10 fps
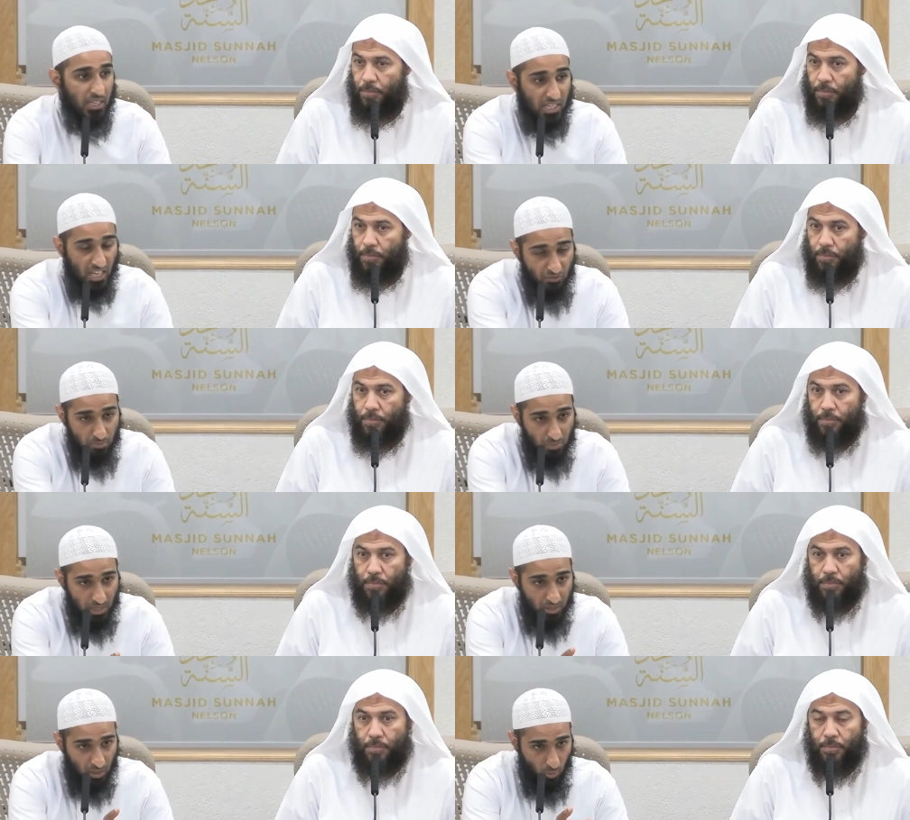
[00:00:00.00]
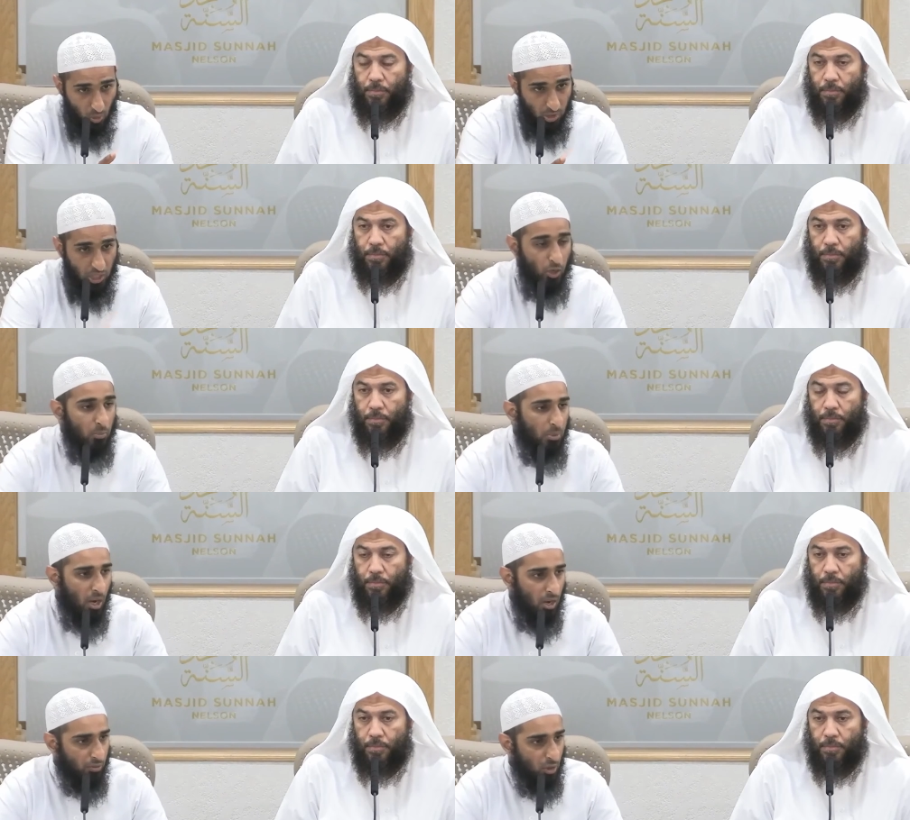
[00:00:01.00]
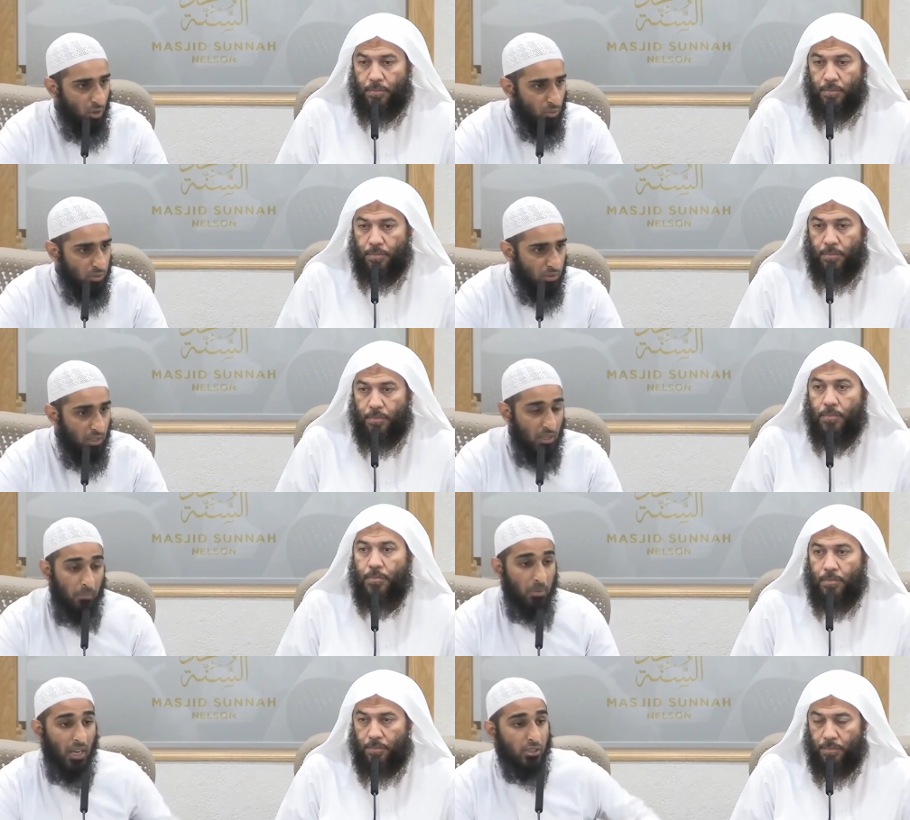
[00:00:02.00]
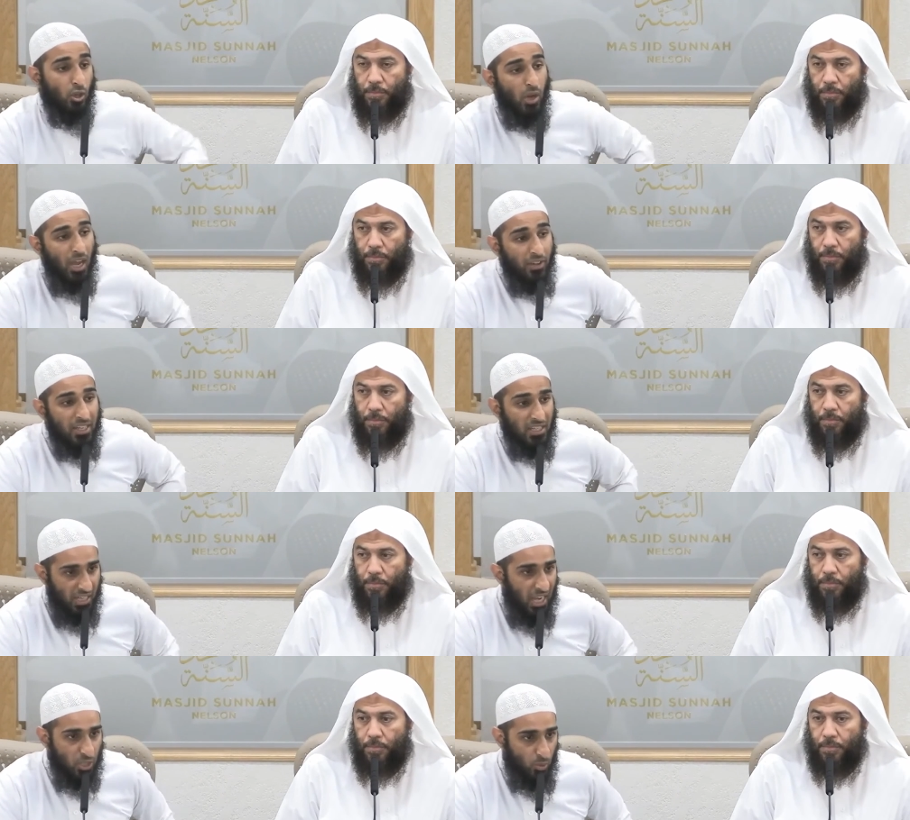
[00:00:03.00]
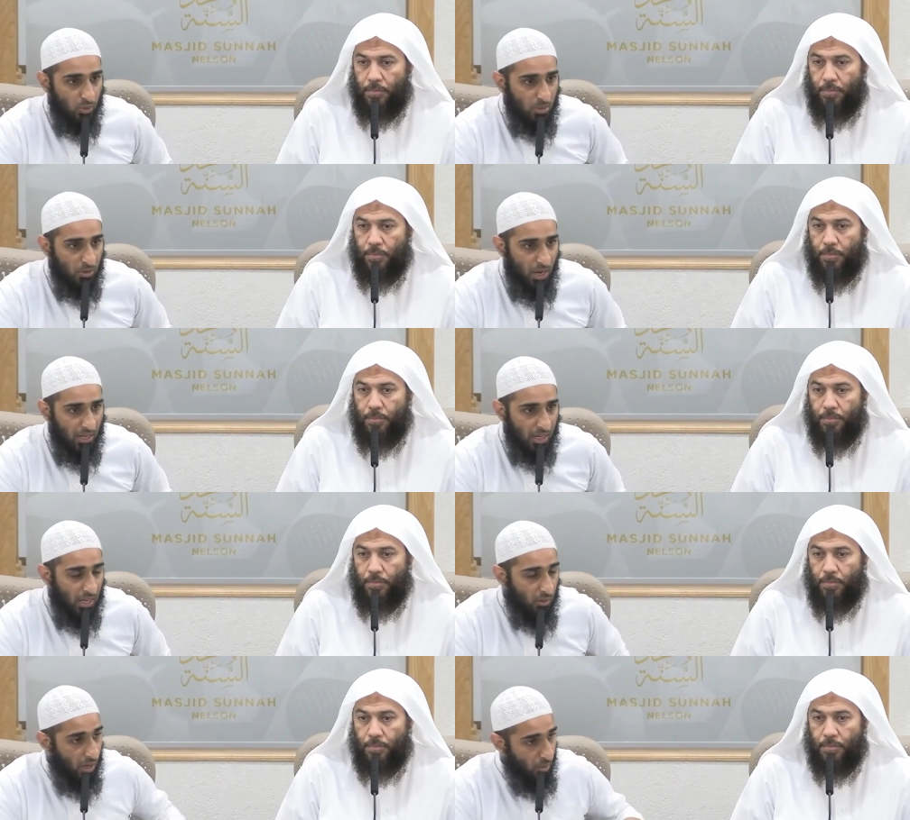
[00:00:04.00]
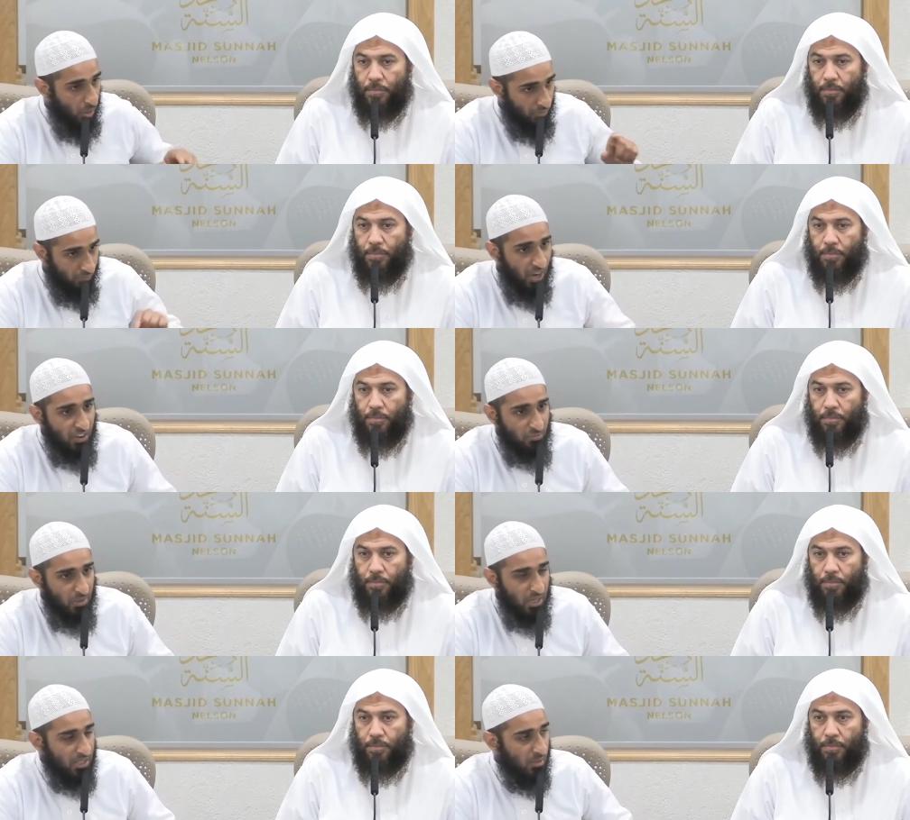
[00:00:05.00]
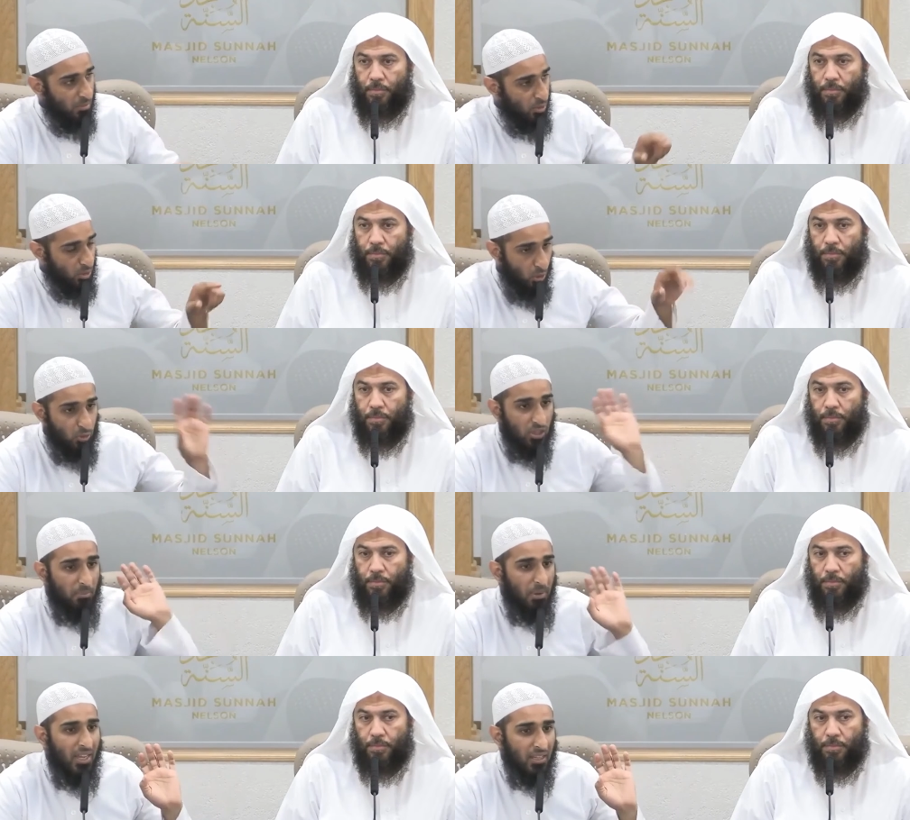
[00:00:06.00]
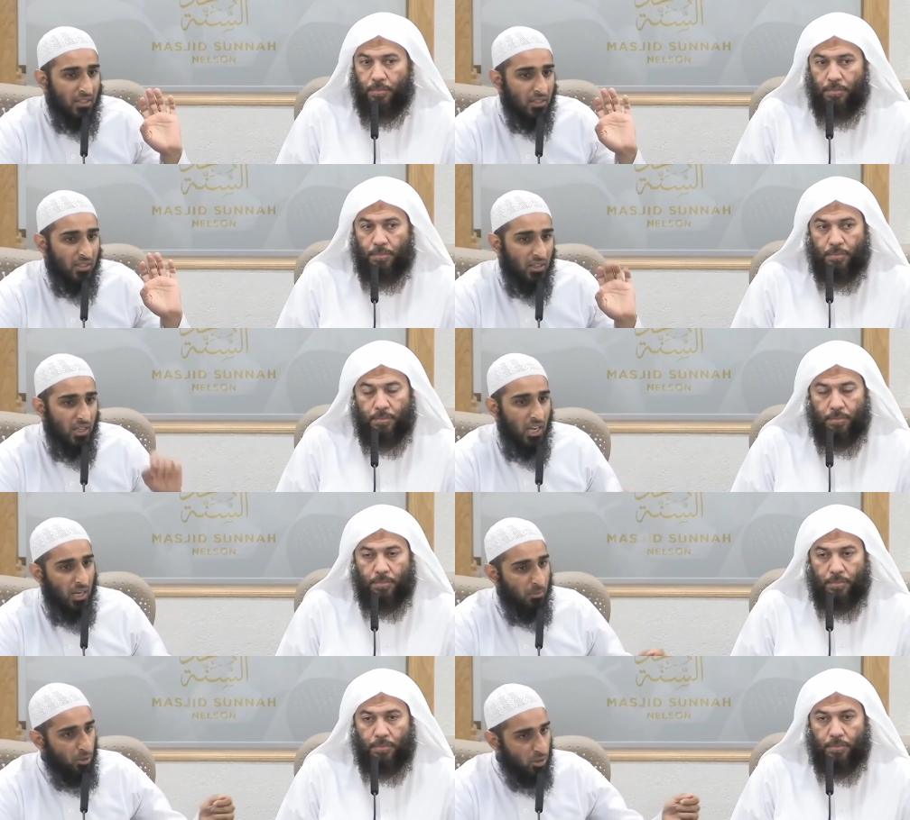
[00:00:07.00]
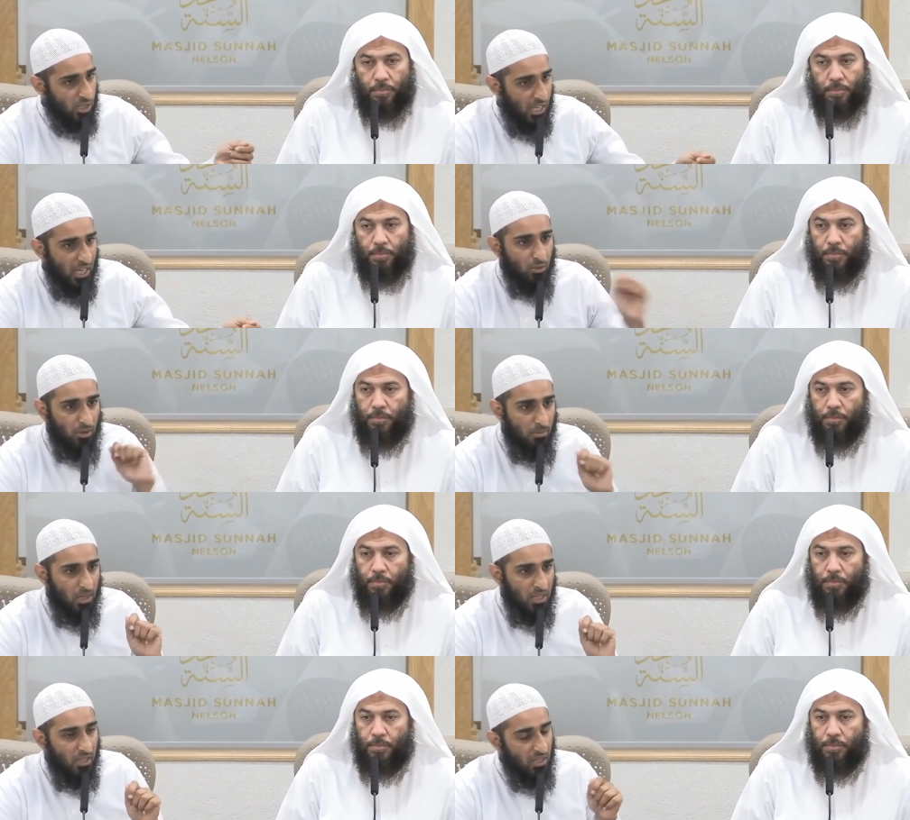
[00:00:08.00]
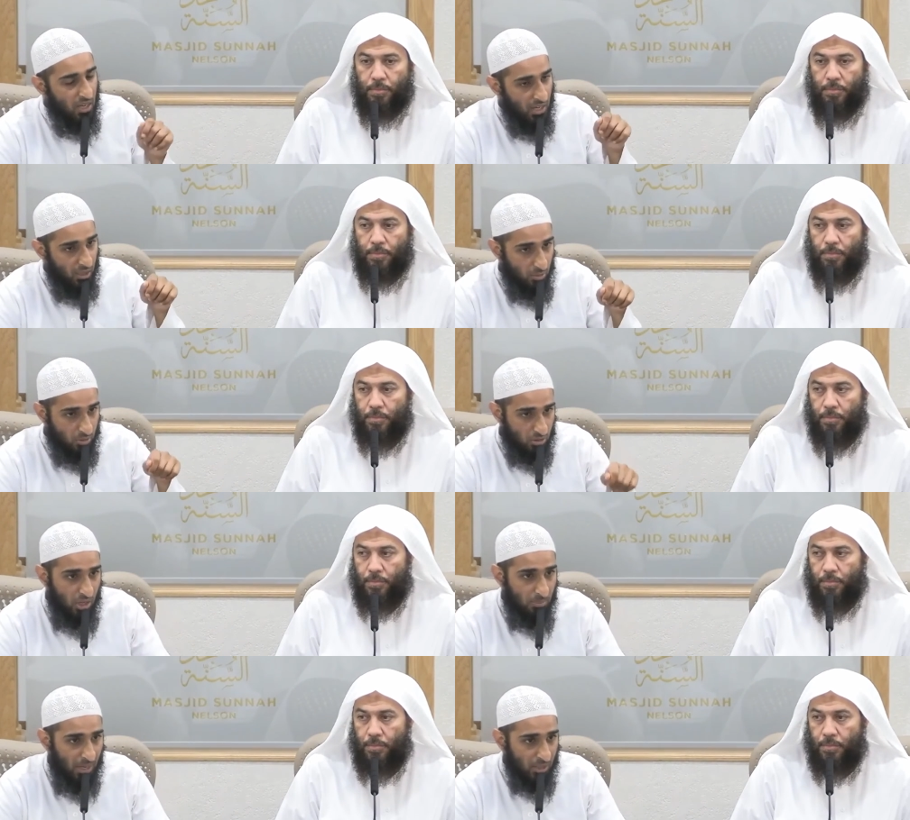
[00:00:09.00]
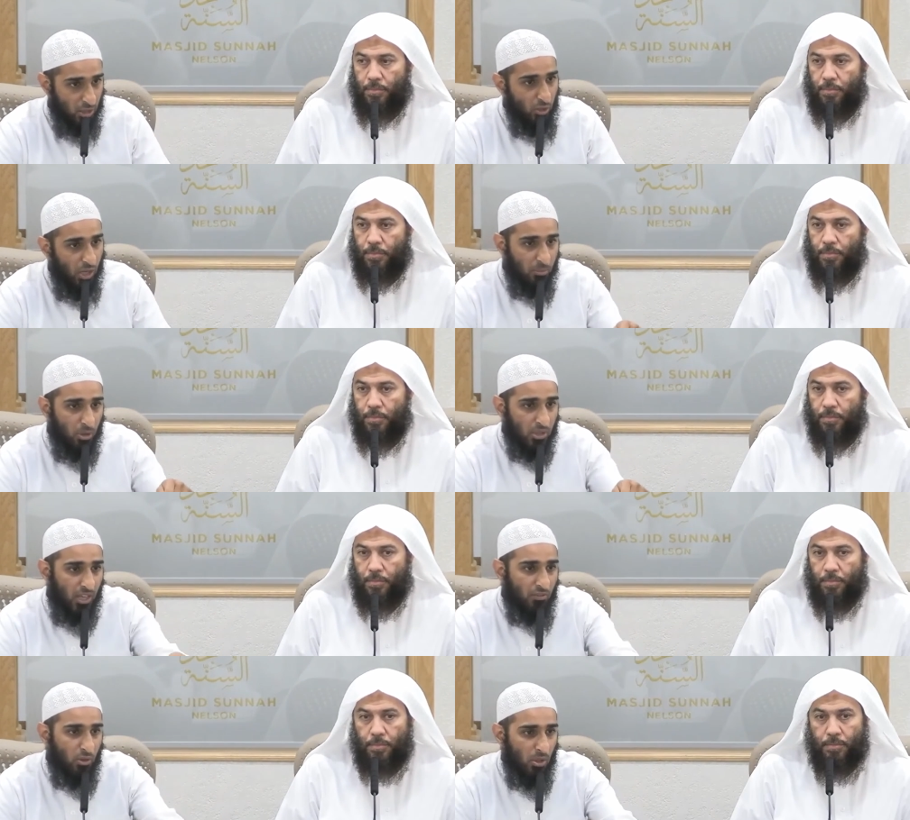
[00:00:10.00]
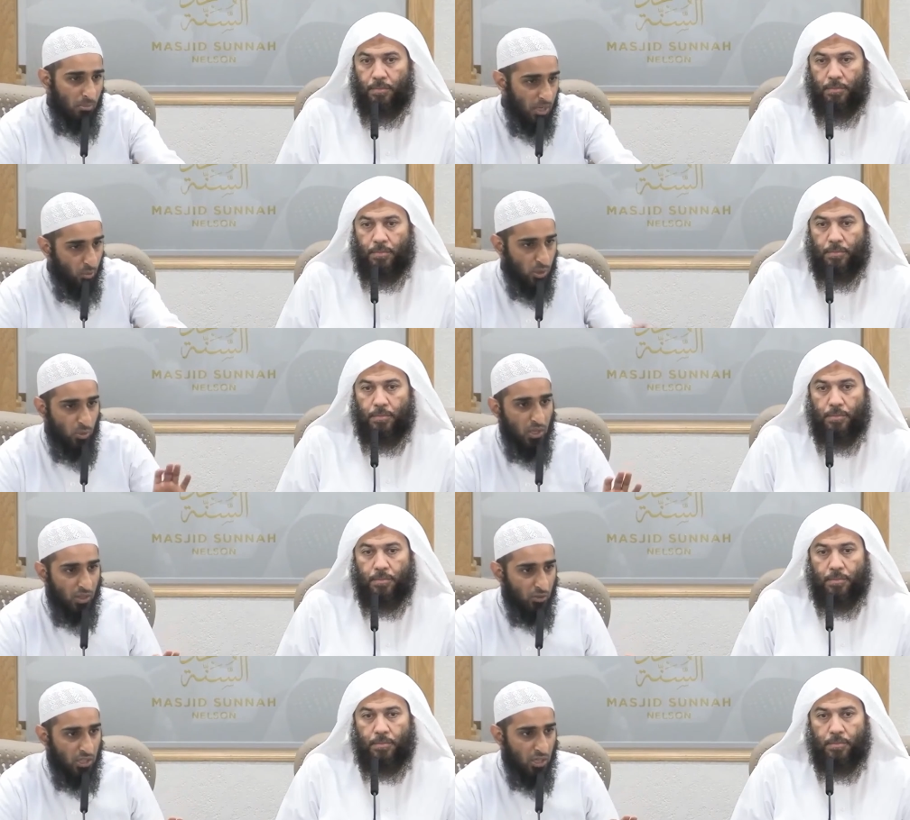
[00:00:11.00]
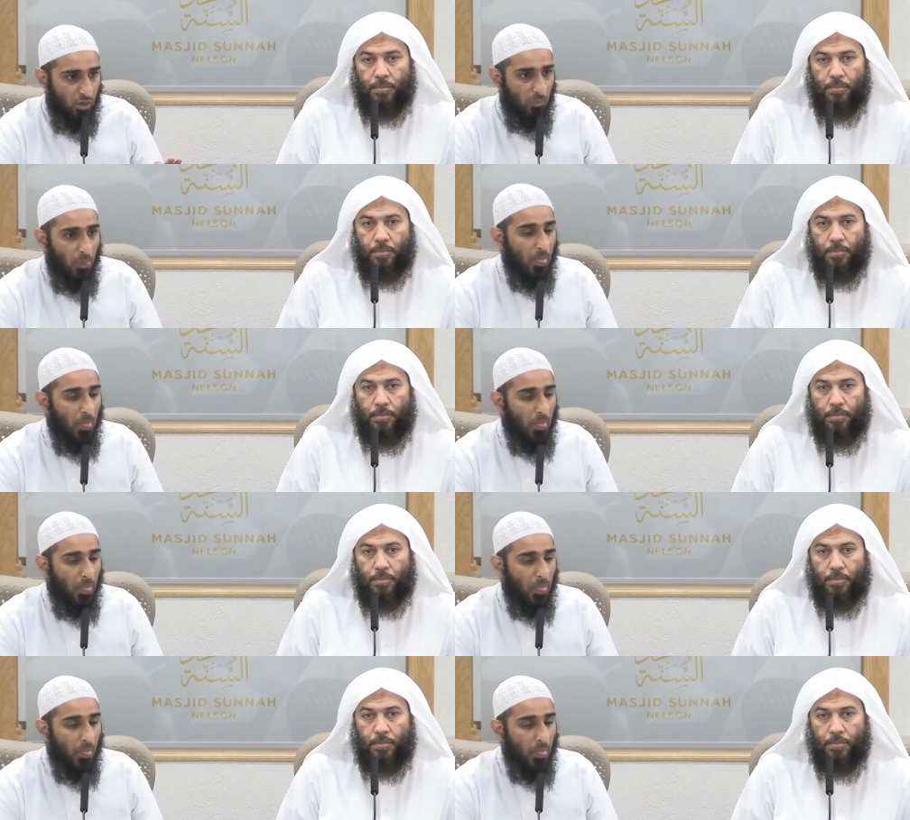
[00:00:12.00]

Speaker 1: Give me the one kilo bar of gold, but I don't have any cash with me right now. In five minutes, I'm going to go to the bank and I'm going to take out the money and I'll come straight back to you and I'm going to give you the money which we agreed on.